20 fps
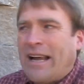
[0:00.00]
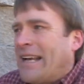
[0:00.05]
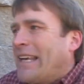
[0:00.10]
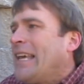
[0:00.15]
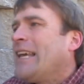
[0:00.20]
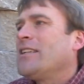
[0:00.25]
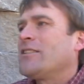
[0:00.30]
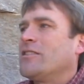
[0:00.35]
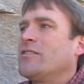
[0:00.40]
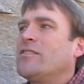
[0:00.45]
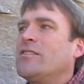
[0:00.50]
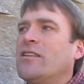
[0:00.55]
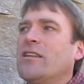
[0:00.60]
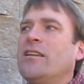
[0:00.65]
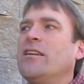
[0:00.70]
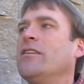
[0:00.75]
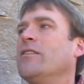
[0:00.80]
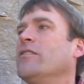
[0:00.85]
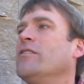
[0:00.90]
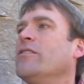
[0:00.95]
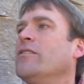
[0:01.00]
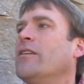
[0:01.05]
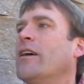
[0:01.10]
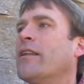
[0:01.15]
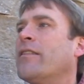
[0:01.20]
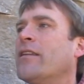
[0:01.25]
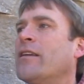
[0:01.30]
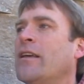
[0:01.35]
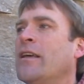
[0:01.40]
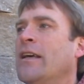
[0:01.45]
I can't just sit here and do
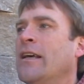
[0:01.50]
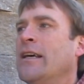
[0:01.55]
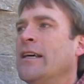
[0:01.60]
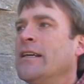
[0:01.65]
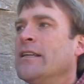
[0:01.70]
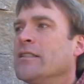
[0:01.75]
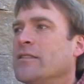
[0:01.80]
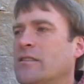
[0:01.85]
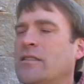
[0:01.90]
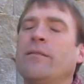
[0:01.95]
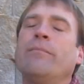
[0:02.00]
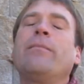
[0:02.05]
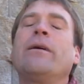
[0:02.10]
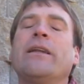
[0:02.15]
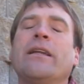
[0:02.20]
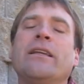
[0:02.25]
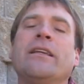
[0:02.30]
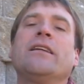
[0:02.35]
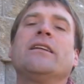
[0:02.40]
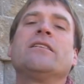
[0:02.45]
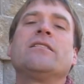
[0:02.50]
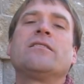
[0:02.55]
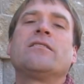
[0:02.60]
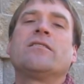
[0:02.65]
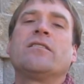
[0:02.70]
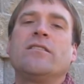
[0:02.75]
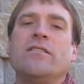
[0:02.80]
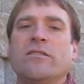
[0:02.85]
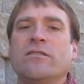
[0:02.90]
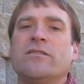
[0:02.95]
nothing. Somebody needs
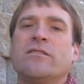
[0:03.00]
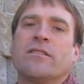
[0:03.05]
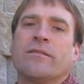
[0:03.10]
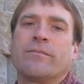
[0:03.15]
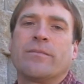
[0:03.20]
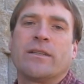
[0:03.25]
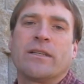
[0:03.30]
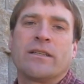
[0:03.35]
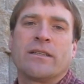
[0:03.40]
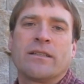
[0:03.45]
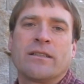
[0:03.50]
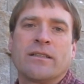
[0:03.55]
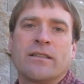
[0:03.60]
to do something.